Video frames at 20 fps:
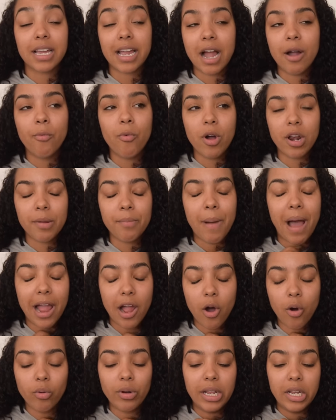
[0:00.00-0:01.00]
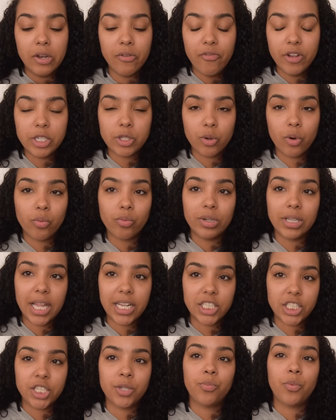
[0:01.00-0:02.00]
Like I wanted my own individual
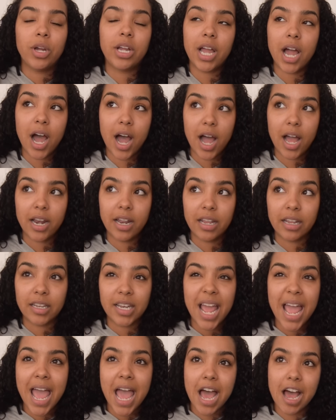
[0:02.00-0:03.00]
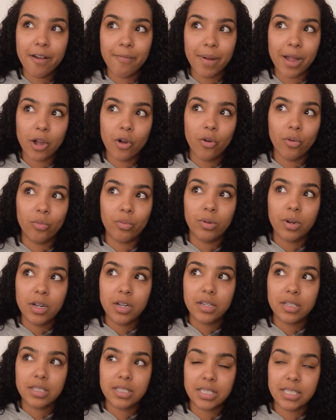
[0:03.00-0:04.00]
relationship with God and have my own
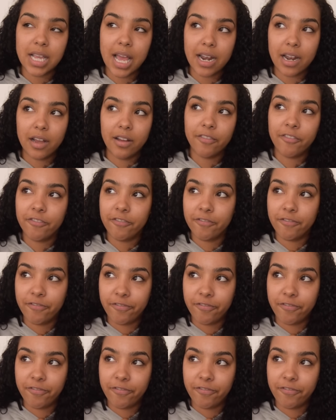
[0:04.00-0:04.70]
set of